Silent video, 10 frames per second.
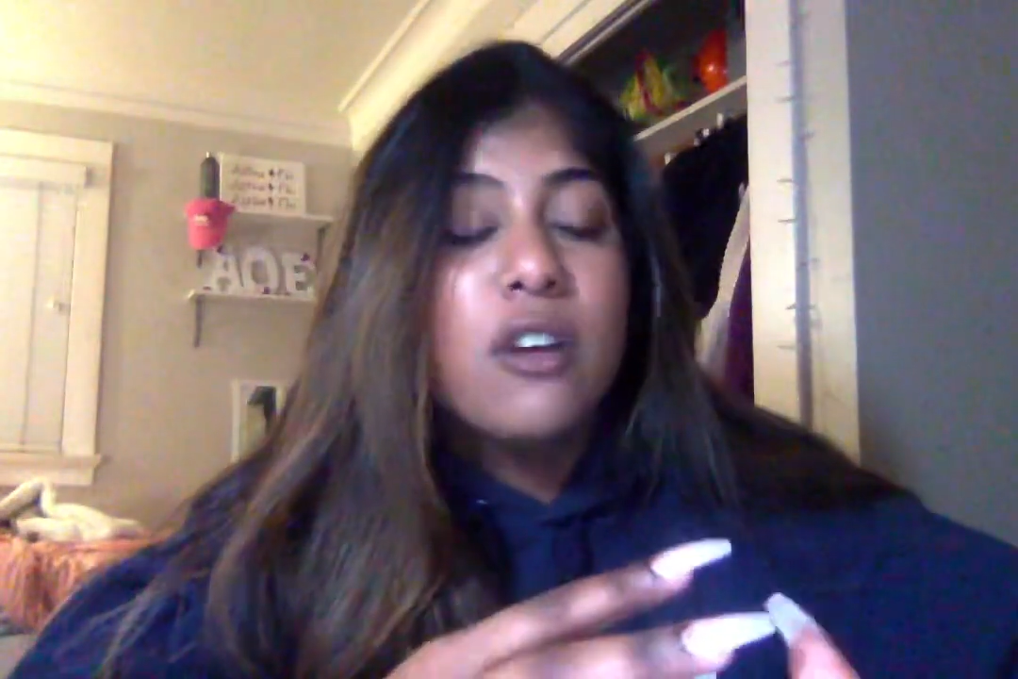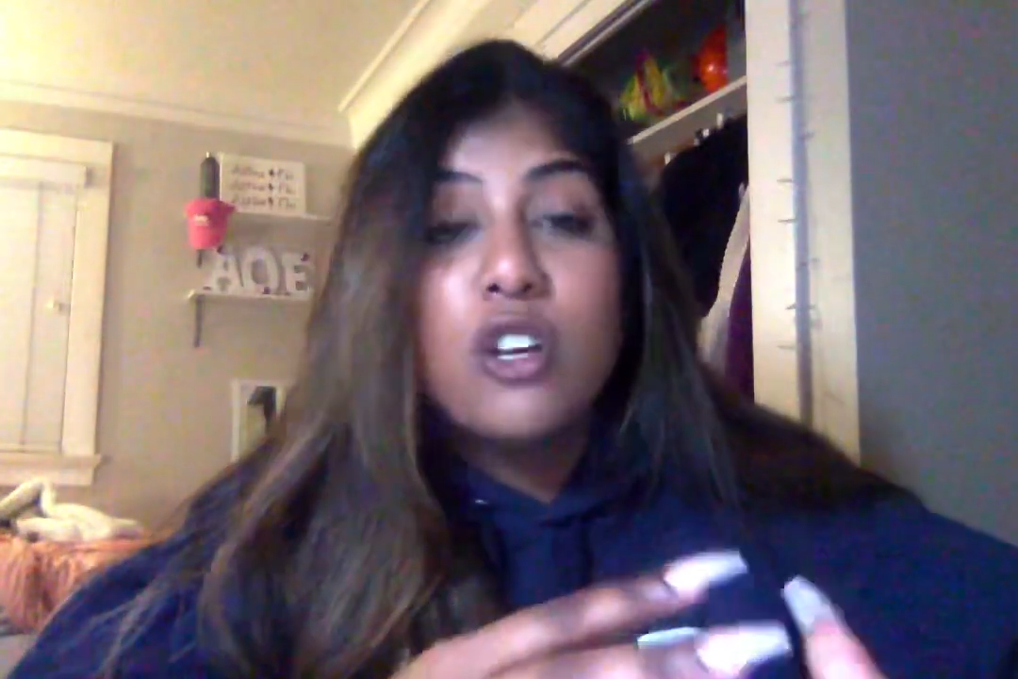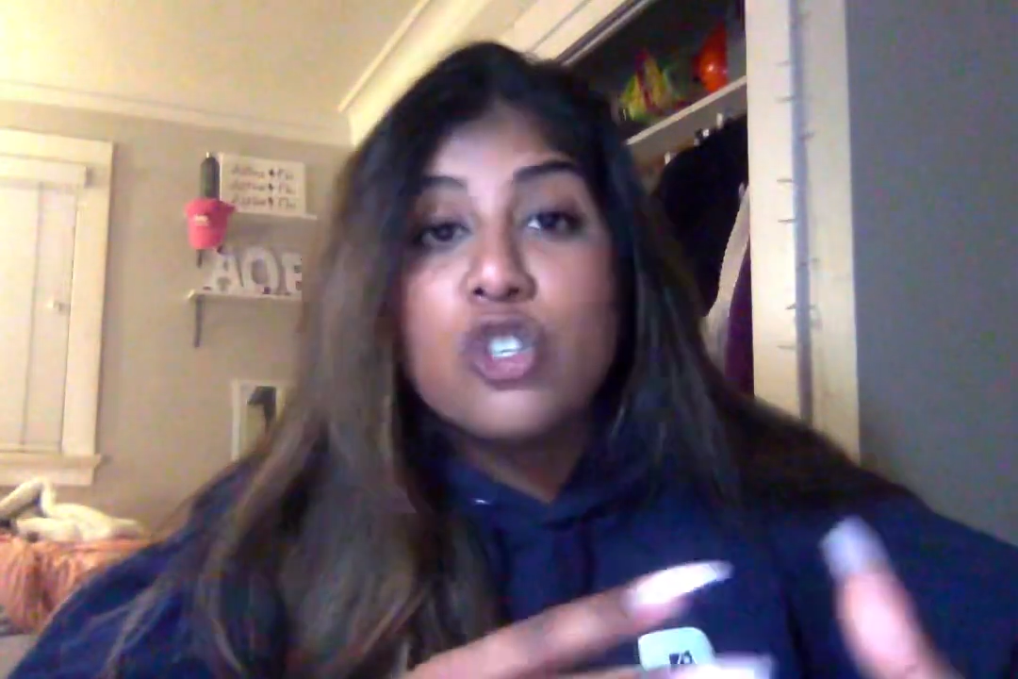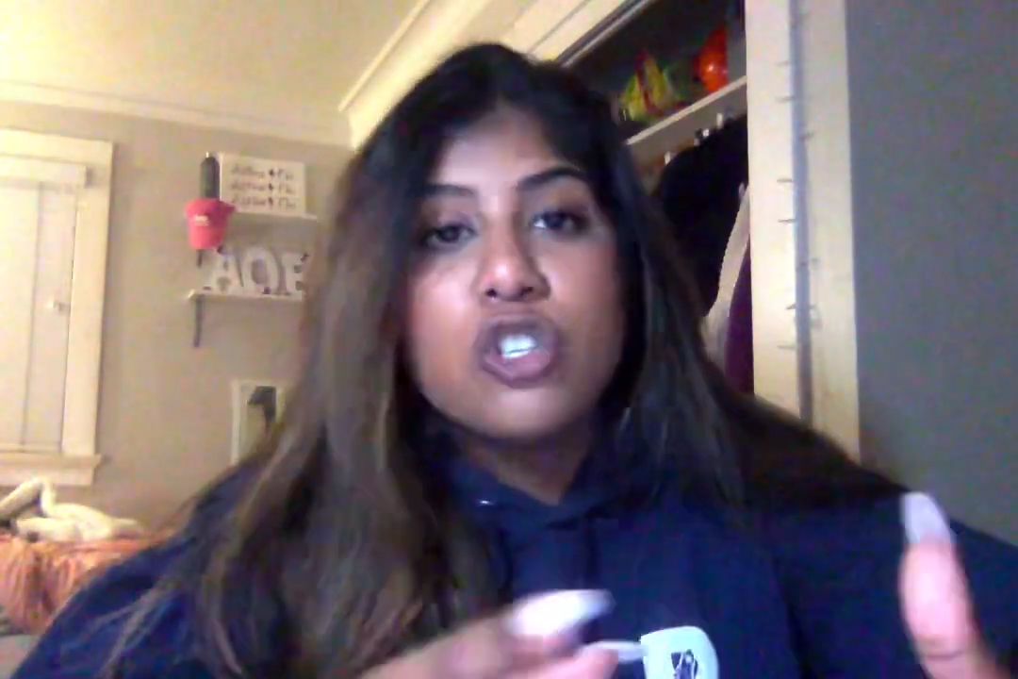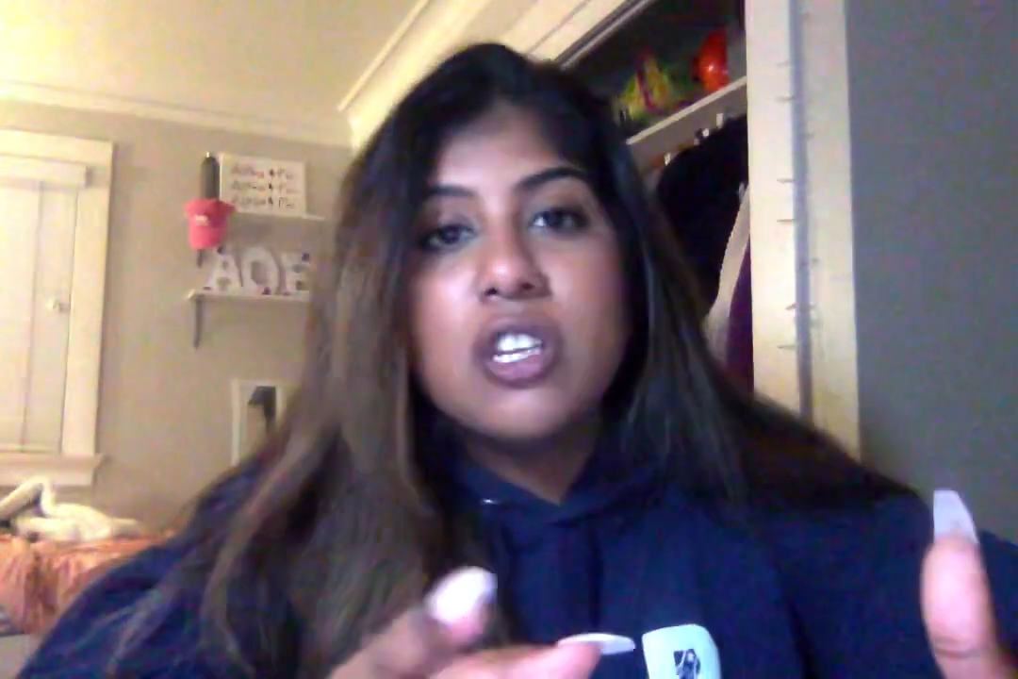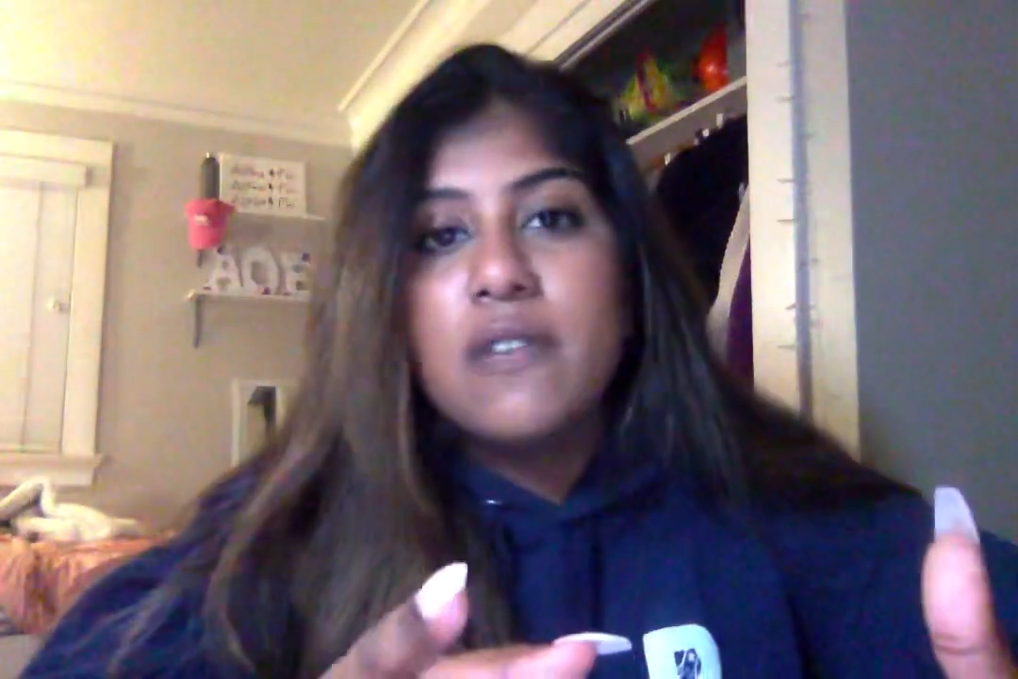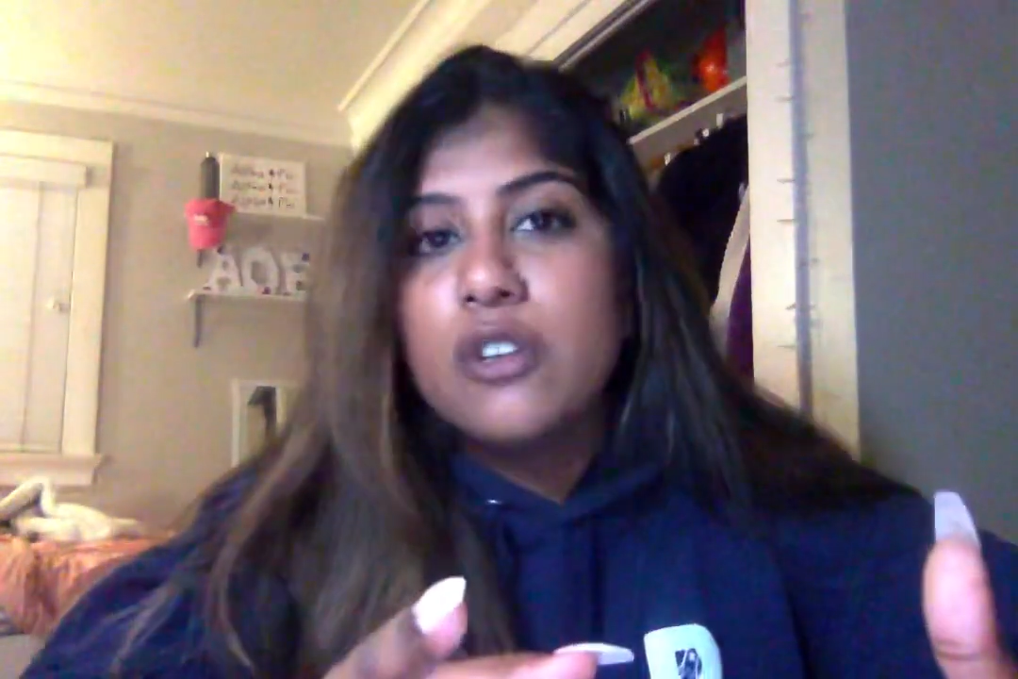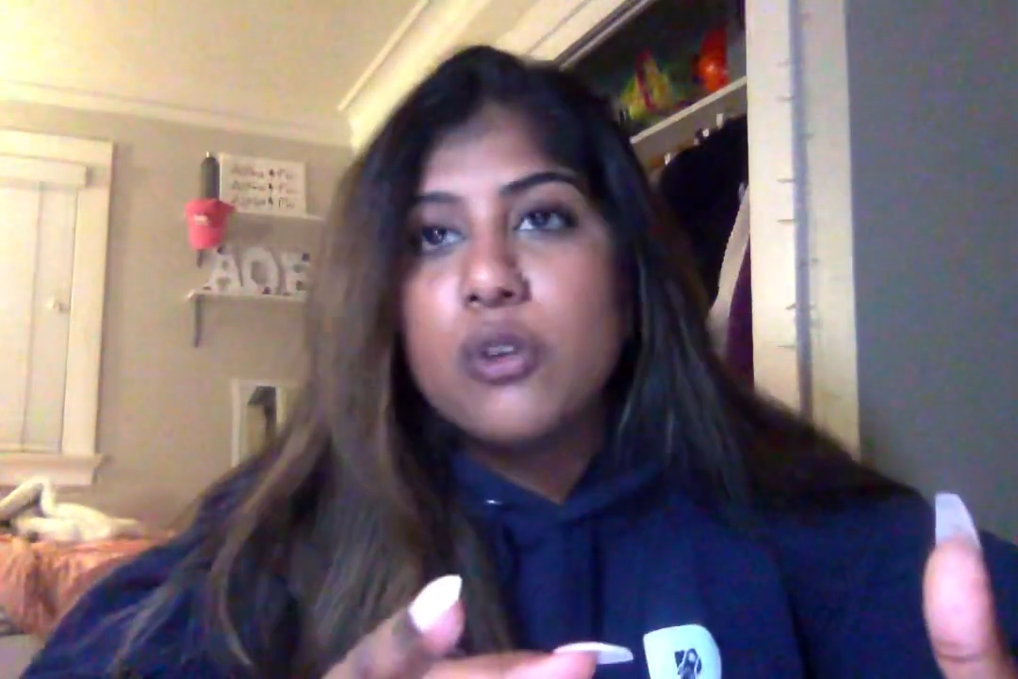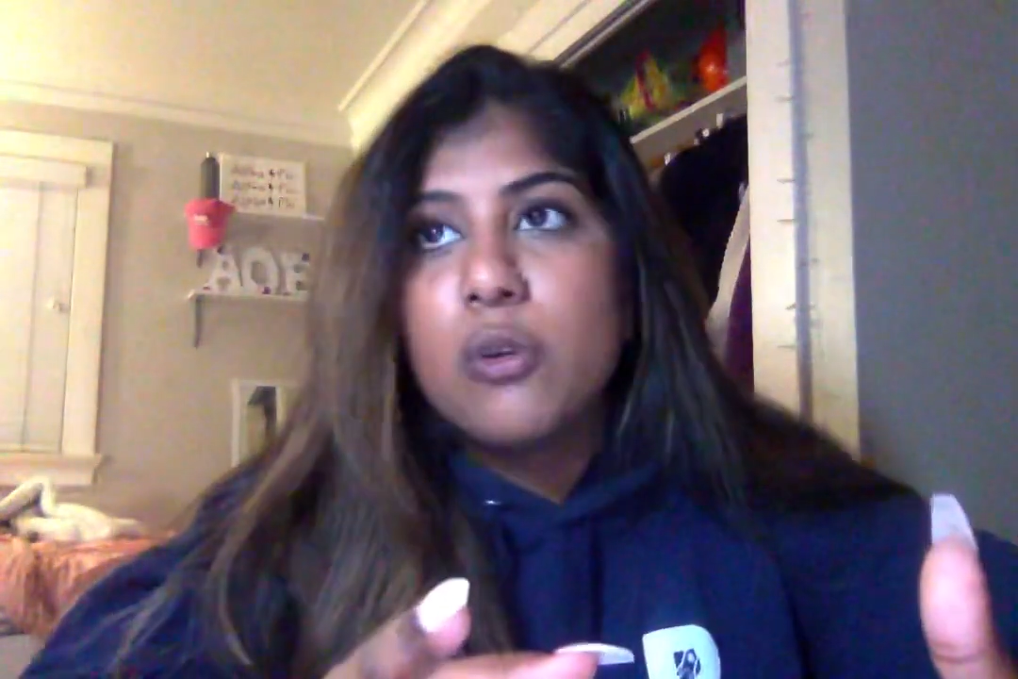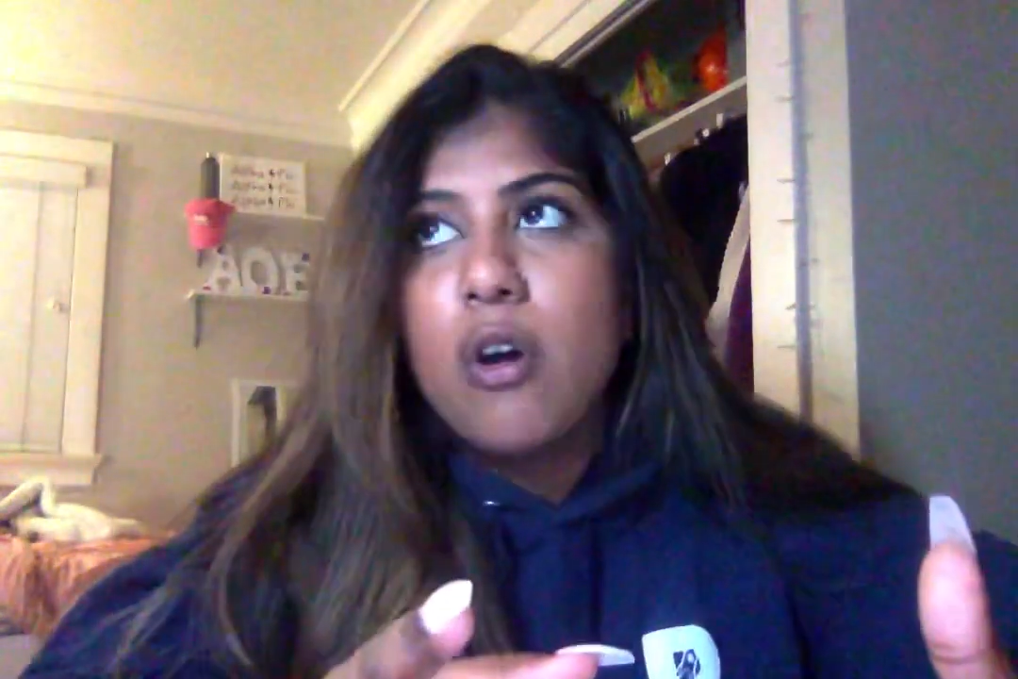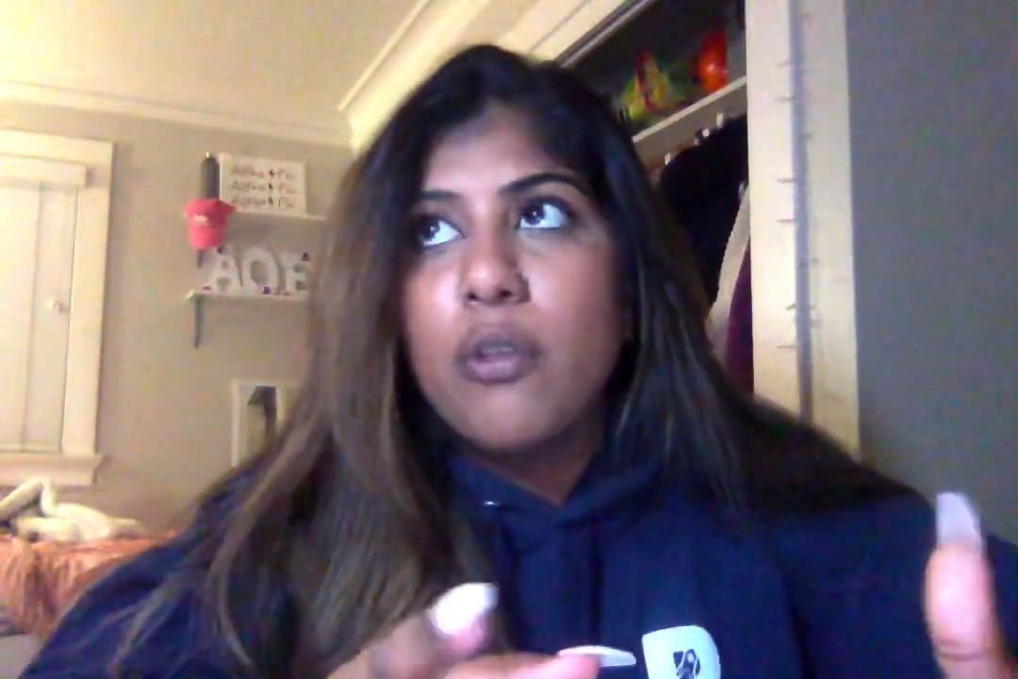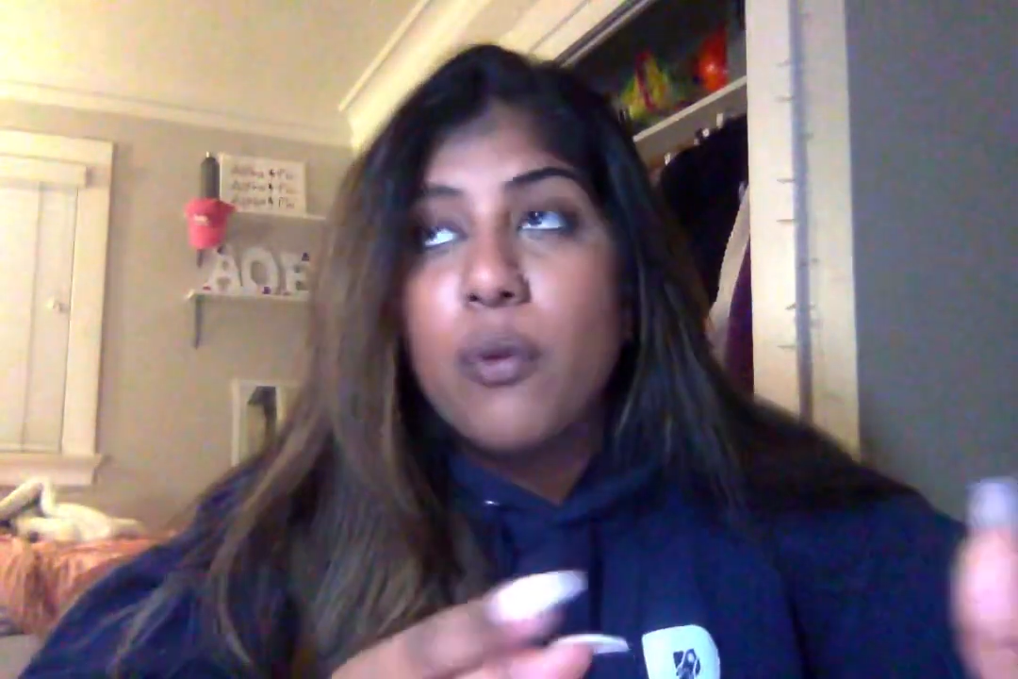TV show called